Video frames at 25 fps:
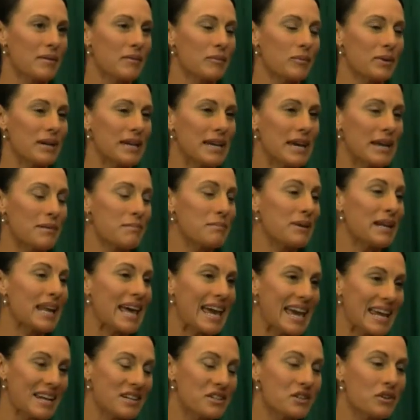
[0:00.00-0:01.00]
We had
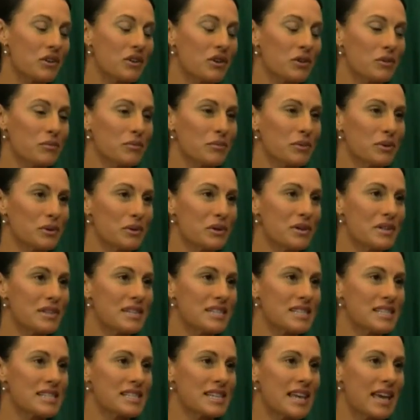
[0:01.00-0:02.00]
planned home
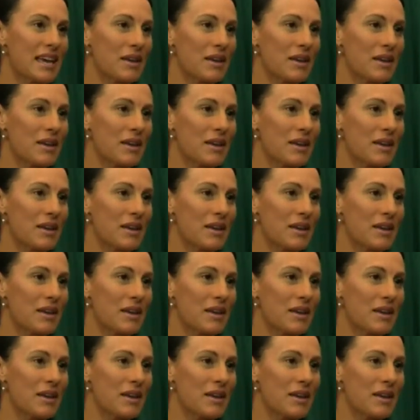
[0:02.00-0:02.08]
births